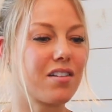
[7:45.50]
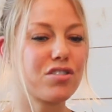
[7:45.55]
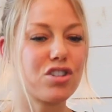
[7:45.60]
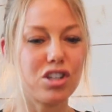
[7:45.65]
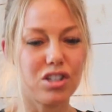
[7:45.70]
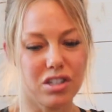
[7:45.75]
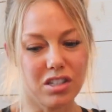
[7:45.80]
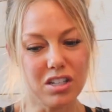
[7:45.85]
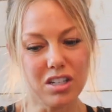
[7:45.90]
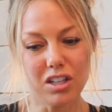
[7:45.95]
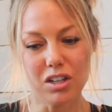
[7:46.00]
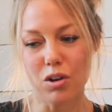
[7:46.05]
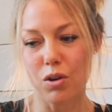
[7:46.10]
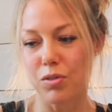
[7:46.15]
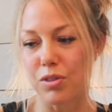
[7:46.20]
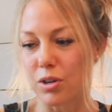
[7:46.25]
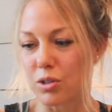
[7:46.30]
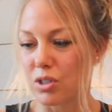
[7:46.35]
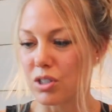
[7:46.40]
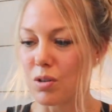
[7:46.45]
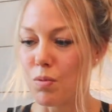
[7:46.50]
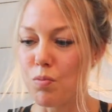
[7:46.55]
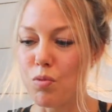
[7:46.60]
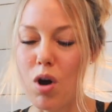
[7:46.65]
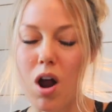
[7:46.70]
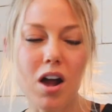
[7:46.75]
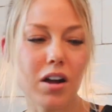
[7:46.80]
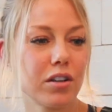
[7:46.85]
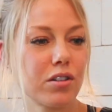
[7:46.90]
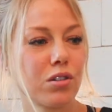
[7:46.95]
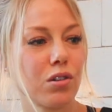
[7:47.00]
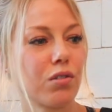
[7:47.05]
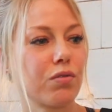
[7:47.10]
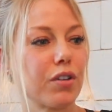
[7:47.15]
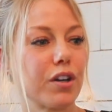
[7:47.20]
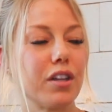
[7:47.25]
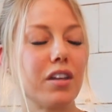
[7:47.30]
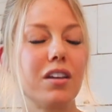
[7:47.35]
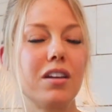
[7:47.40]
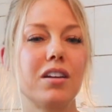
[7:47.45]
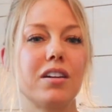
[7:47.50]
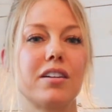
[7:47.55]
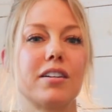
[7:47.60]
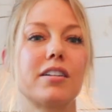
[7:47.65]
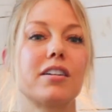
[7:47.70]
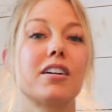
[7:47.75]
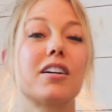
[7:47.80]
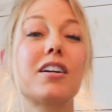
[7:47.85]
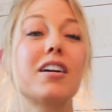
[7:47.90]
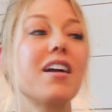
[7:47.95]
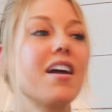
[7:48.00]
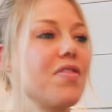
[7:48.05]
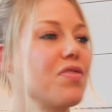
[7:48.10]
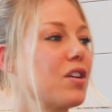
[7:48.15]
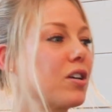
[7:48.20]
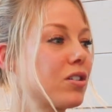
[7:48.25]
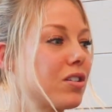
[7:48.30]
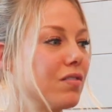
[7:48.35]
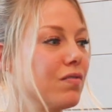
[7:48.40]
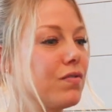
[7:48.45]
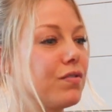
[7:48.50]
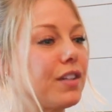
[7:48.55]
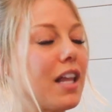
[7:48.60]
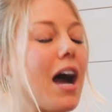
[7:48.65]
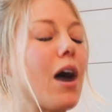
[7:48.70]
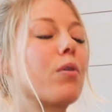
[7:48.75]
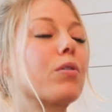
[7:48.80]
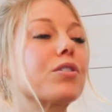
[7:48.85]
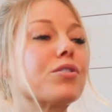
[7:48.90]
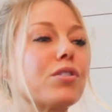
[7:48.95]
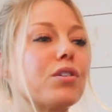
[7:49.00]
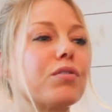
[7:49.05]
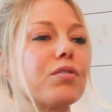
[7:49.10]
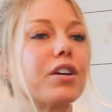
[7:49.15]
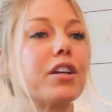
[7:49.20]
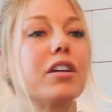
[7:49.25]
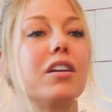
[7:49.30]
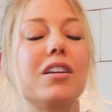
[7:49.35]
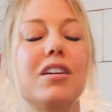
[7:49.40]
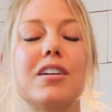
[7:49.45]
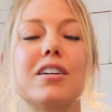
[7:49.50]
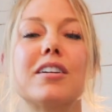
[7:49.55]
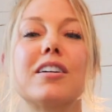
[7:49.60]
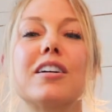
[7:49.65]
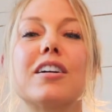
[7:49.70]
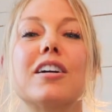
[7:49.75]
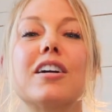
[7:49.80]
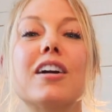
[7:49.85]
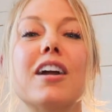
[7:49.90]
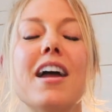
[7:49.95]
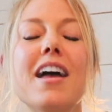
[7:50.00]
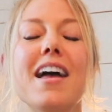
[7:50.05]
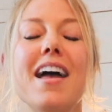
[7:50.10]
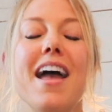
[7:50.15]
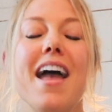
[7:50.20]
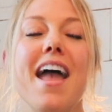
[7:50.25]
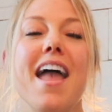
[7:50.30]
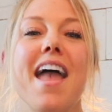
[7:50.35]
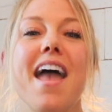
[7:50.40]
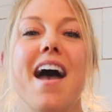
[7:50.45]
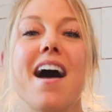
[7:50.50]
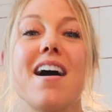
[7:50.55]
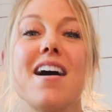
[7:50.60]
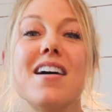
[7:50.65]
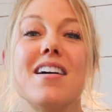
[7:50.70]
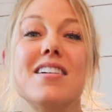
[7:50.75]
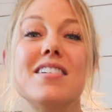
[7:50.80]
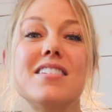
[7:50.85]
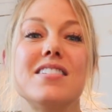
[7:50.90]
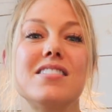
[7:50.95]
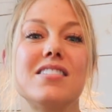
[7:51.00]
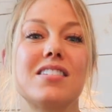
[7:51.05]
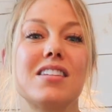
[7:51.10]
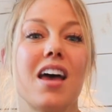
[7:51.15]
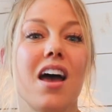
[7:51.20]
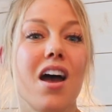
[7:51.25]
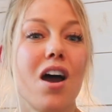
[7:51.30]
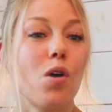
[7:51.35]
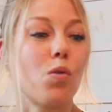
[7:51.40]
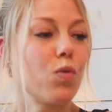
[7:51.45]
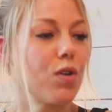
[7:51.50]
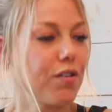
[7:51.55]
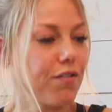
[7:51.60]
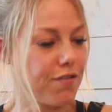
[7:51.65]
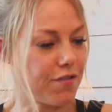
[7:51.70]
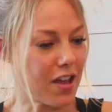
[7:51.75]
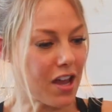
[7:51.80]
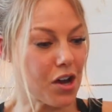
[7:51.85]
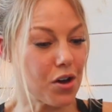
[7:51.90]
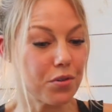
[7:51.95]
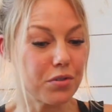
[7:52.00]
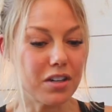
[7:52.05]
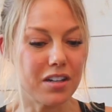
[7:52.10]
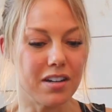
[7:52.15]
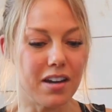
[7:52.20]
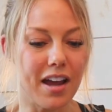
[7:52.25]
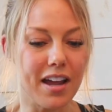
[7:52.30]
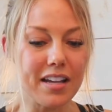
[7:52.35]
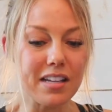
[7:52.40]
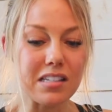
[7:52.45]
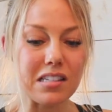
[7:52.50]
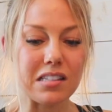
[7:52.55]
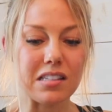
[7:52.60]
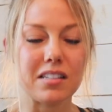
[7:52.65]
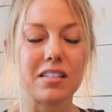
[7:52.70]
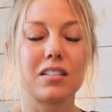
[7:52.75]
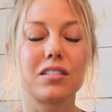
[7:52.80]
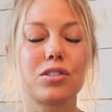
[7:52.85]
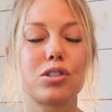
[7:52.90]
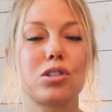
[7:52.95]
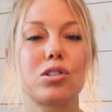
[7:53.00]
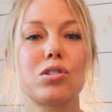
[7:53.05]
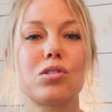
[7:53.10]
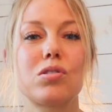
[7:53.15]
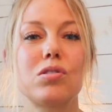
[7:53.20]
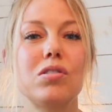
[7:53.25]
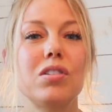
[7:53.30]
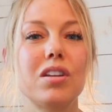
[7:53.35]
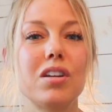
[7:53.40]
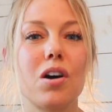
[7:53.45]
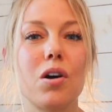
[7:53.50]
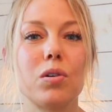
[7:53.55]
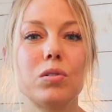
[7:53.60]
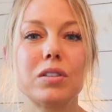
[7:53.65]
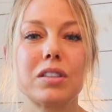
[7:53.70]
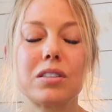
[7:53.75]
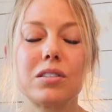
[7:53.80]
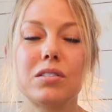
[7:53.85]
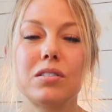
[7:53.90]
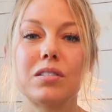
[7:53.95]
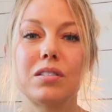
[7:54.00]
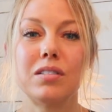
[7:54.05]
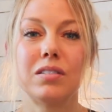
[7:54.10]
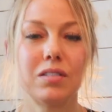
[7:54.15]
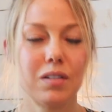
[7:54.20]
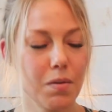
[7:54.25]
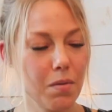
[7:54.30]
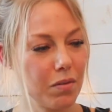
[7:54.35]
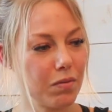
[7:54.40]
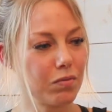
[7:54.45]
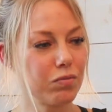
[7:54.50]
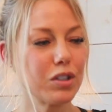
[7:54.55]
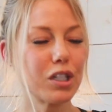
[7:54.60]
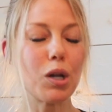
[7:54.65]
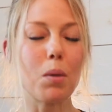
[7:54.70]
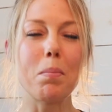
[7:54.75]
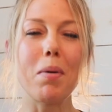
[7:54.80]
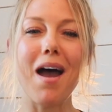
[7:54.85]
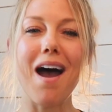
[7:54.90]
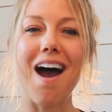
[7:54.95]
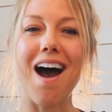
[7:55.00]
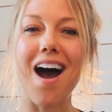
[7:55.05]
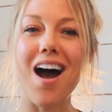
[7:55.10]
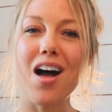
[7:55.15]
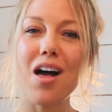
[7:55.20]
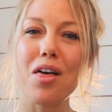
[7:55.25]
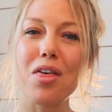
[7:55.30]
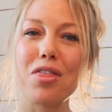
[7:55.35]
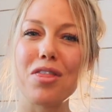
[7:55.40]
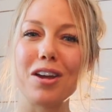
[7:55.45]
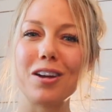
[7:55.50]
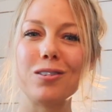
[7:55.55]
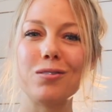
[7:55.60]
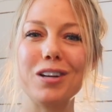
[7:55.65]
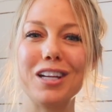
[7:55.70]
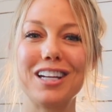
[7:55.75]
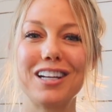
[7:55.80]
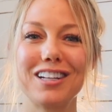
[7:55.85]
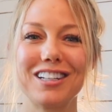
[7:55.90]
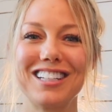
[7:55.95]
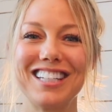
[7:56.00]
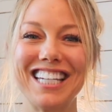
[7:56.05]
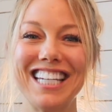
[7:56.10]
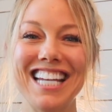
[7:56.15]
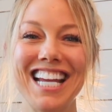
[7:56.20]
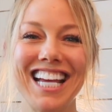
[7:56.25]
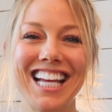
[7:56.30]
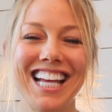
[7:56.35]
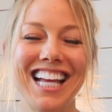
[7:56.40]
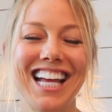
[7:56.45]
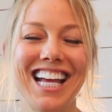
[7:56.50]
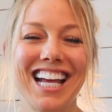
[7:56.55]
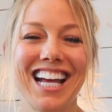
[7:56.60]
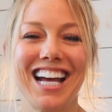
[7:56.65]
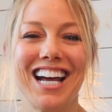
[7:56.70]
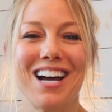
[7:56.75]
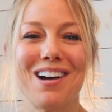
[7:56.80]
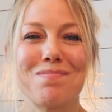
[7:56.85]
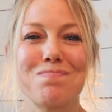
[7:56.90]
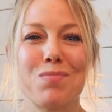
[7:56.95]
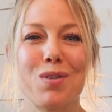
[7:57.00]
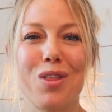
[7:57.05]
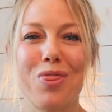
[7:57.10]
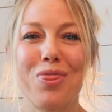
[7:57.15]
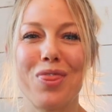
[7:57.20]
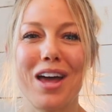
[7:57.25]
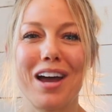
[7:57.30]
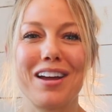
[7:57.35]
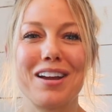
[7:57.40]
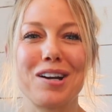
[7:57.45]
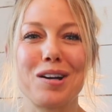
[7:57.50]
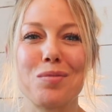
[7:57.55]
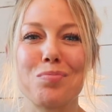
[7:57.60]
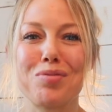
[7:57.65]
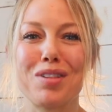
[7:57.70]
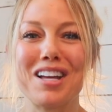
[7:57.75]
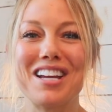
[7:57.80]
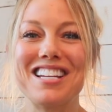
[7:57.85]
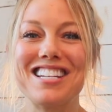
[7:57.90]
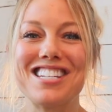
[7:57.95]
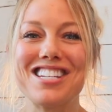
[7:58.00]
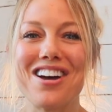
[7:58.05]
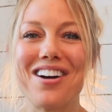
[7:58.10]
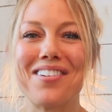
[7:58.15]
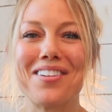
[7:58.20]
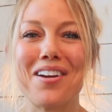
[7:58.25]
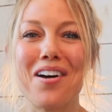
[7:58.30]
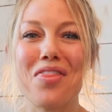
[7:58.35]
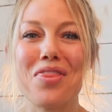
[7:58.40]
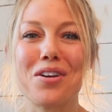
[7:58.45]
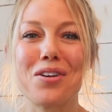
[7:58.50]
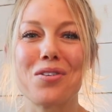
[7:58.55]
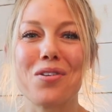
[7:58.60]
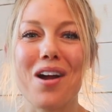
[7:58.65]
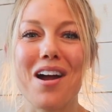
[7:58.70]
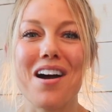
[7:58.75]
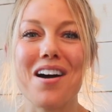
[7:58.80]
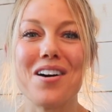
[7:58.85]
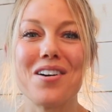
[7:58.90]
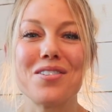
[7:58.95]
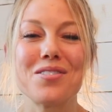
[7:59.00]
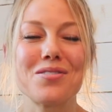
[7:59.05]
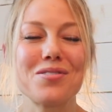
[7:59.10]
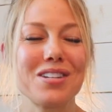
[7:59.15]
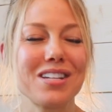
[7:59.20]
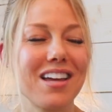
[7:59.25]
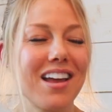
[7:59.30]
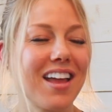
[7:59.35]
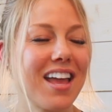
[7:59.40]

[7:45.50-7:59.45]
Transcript: just, you know, there's some rocks over here and there's some flowers over here, and we found a nice little, you know, little path that we could put that airplane down on the ground,